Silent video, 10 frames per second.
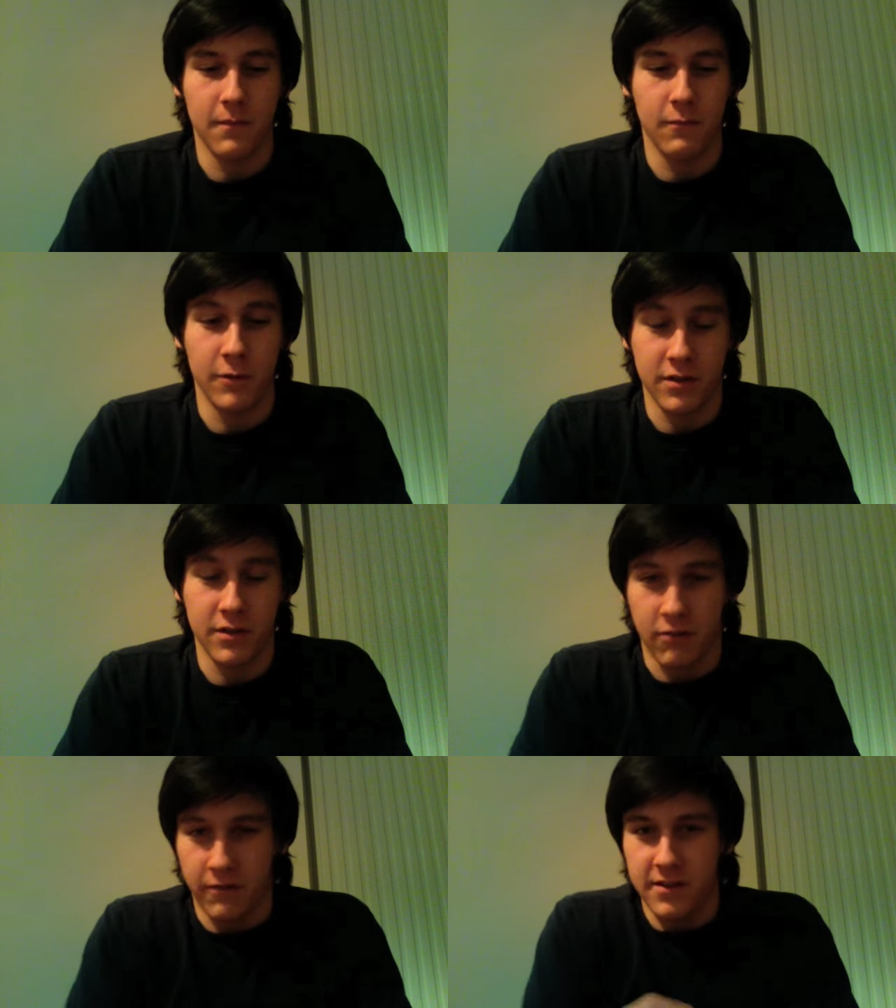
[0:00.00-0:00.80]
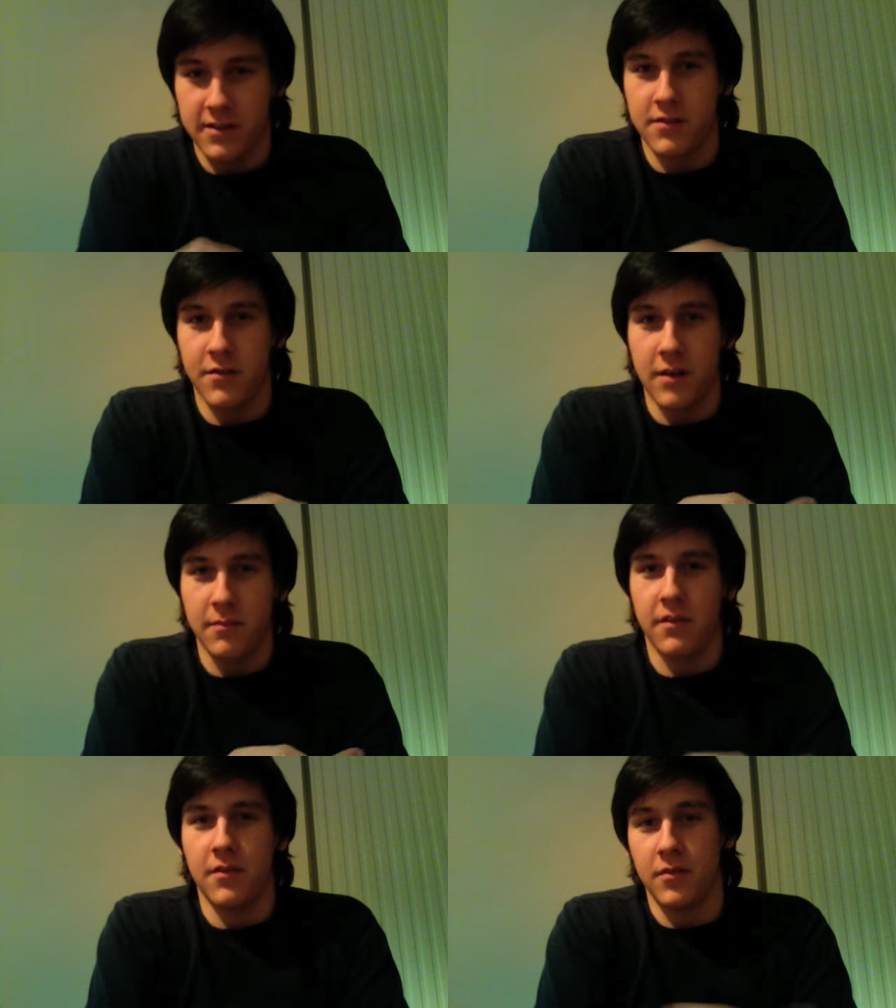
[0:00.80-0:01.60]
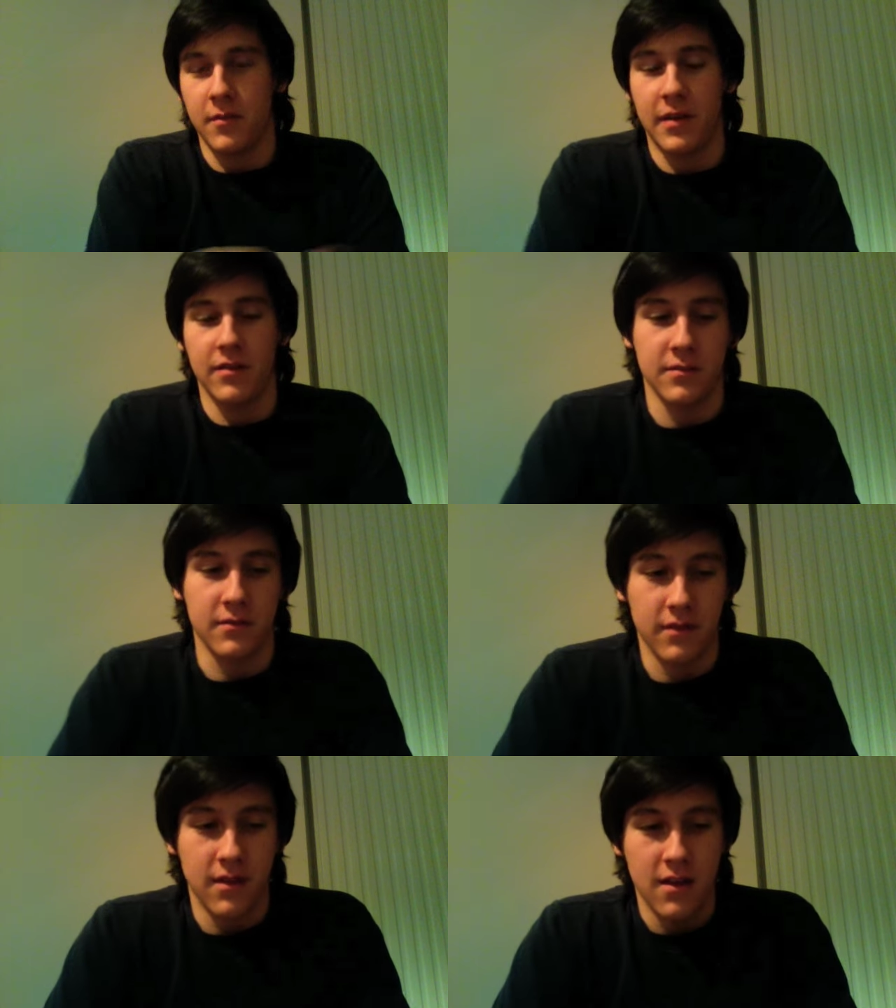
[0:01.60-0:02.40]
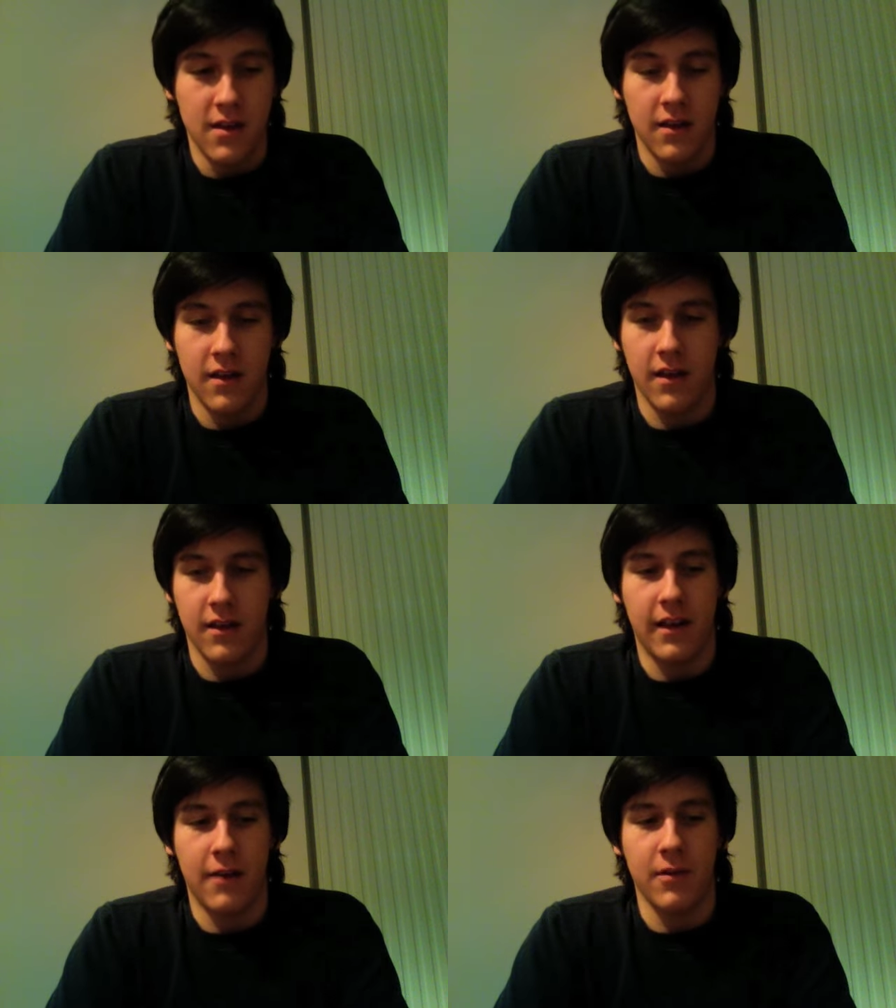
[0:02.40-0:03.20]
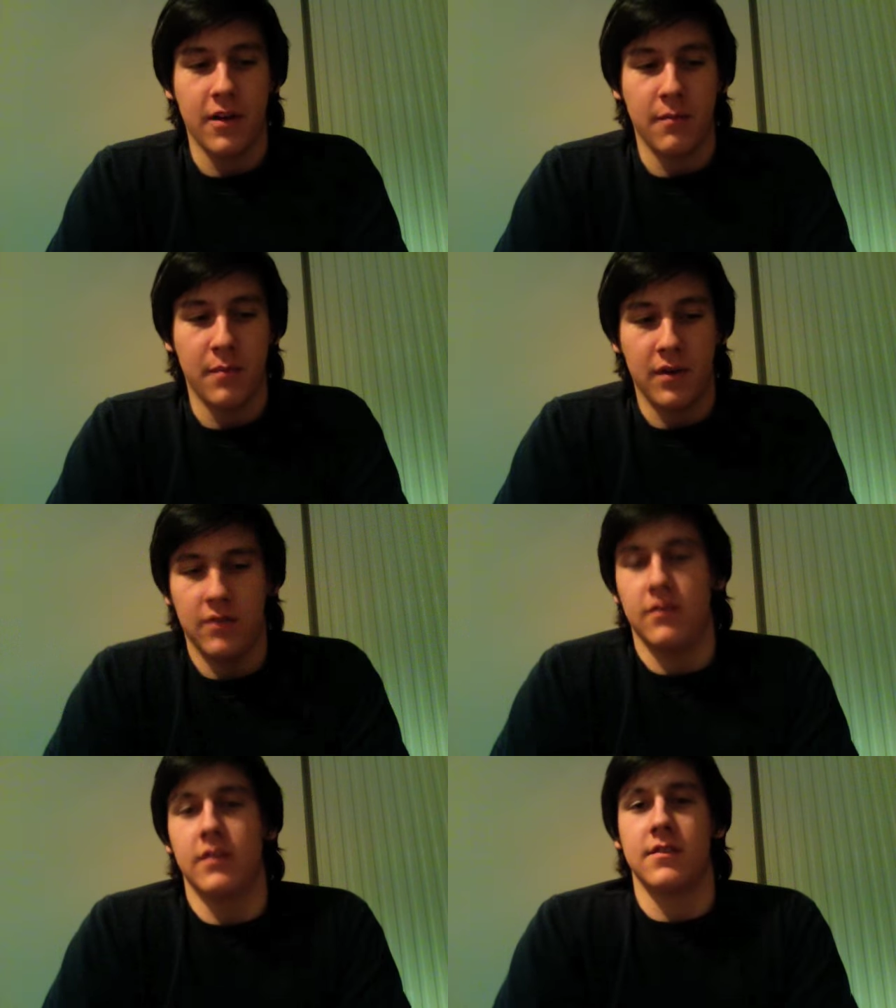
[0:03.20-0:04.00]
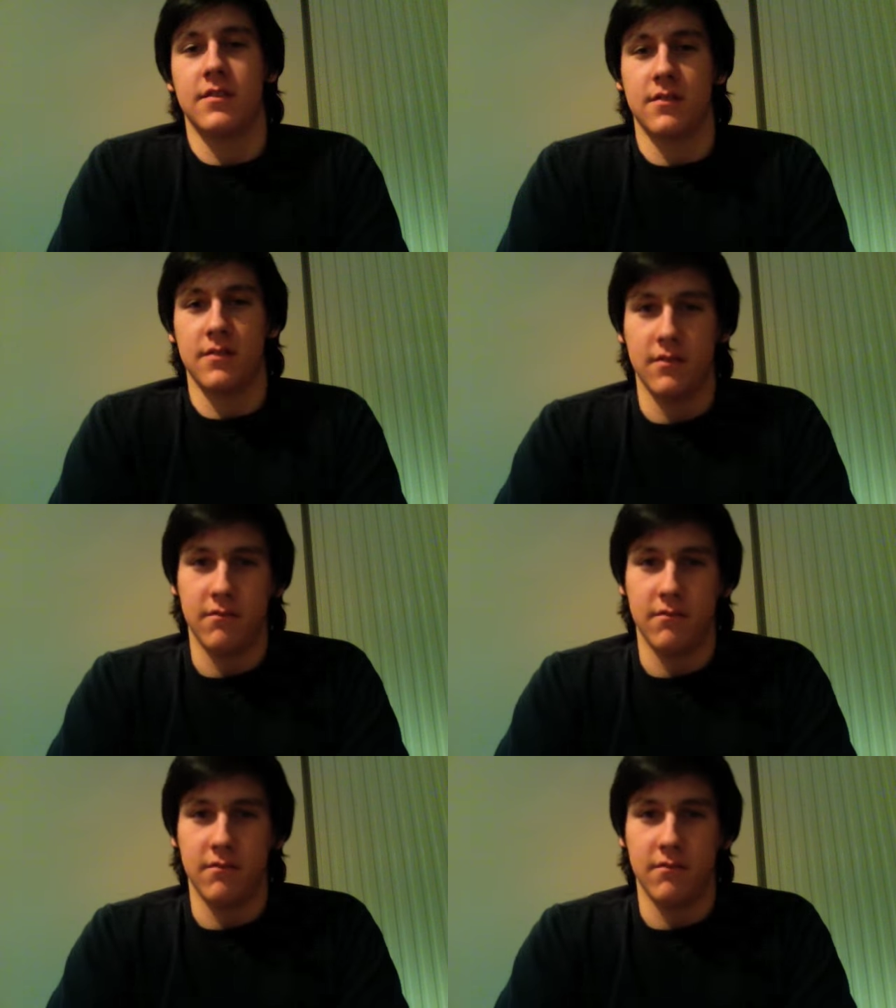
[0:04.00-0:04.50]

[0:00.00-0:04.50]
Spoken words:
which are obviously streamed through the Belgian network, but it's